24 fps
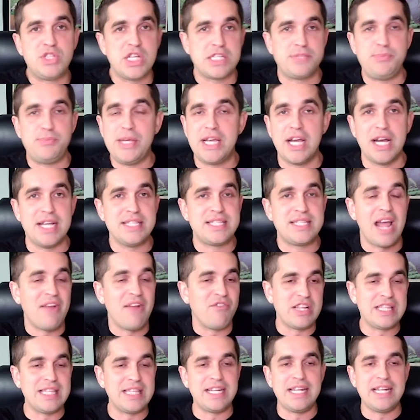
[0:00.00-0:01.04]
just because
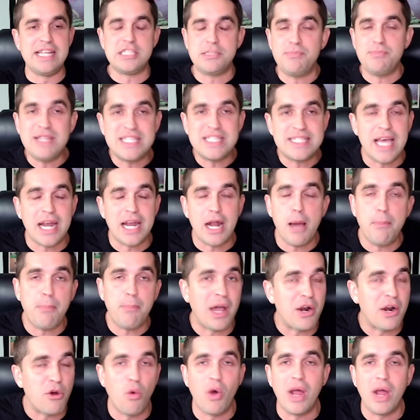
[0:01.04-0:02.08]
everything needs to be set up. I
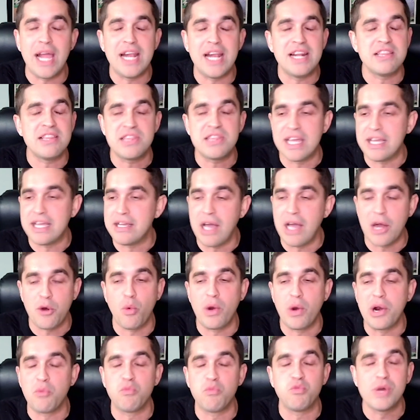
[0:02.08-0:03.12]
don't want anything. I don't
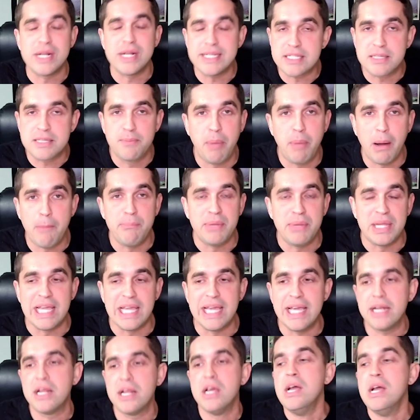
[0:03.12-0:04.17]
want to risk bumping
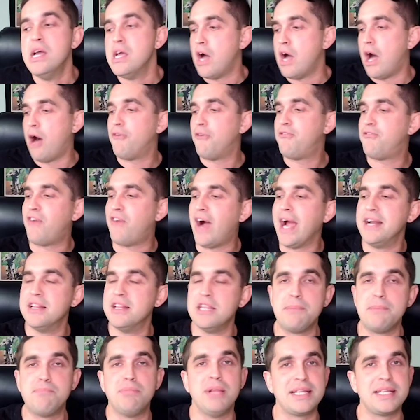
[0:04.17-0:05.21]
it. I'll
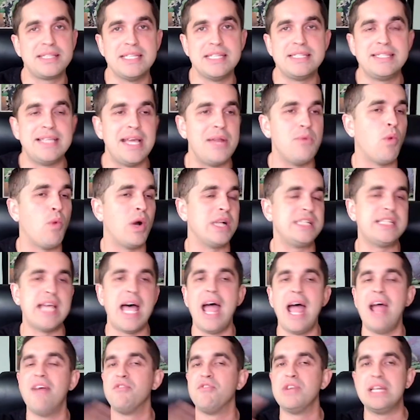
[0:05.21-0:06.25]
finally plug this in once
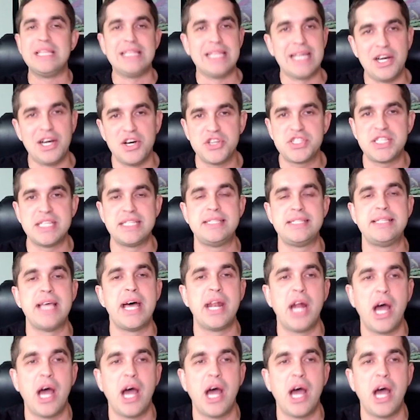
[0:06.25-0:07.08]
everything else is set